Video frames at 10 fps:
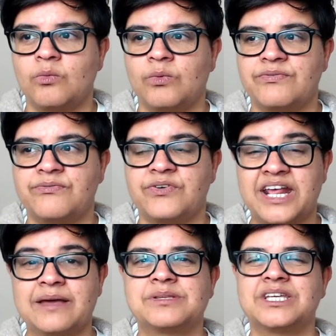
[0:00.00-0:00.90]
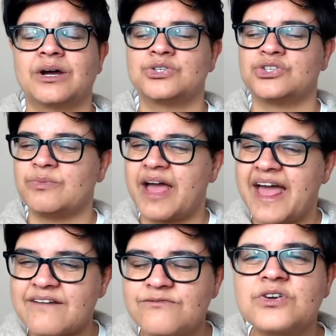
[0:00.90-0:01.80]
with Philip tells you
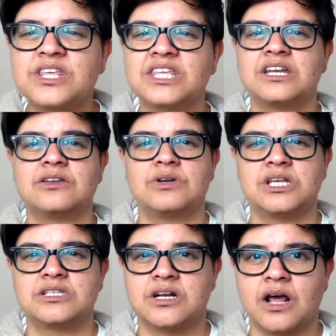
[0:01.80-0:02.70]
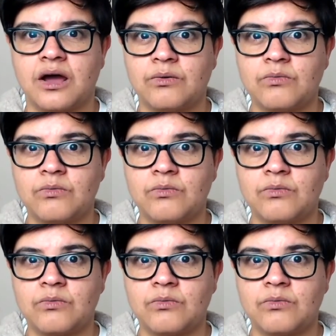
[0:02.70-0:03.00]
everything you need to know.